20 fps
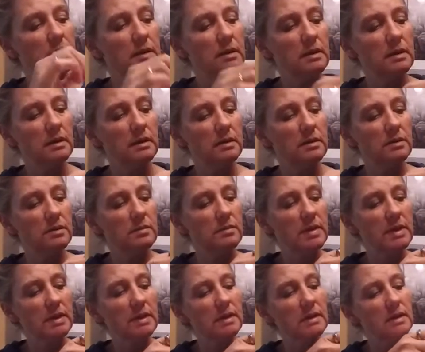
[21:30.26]
And it'll
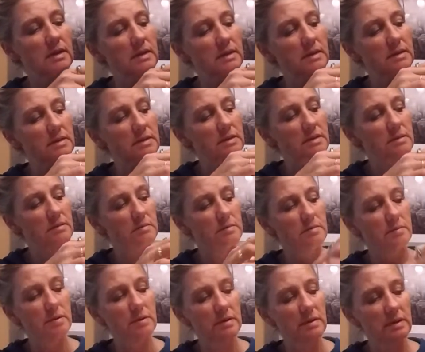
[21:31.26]
make a nice,
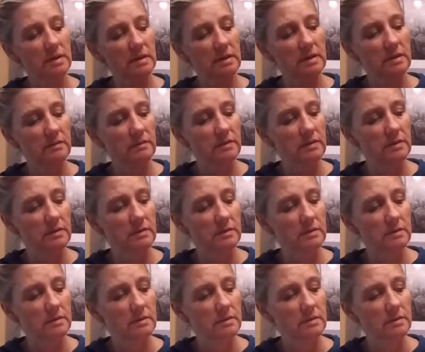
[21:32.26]
pretty even